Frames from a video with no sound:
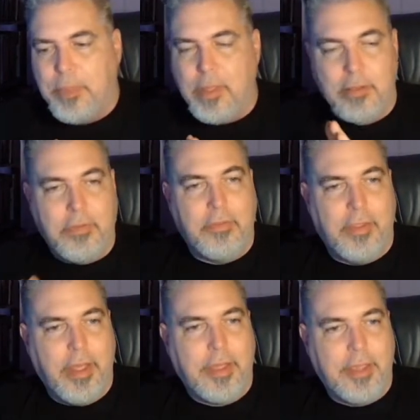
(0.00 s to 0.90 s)
This is
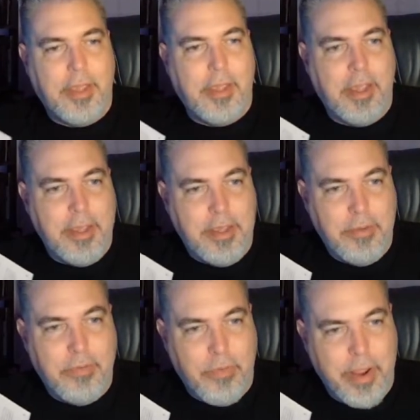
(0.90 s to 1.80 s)
like
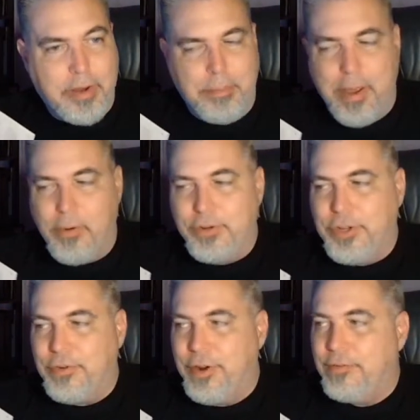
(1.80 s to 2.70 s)
the random power
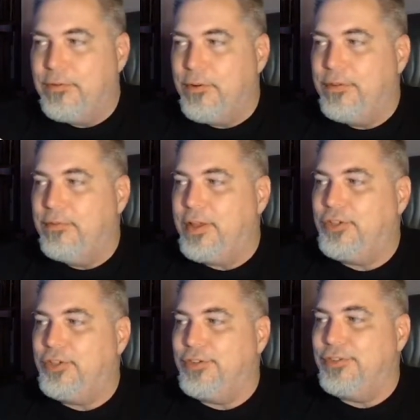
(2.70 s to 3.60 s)
generator for
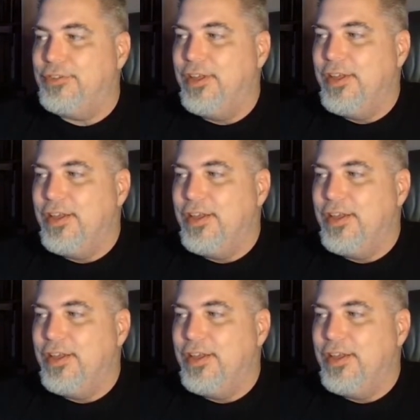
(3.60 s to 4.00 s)
adventures.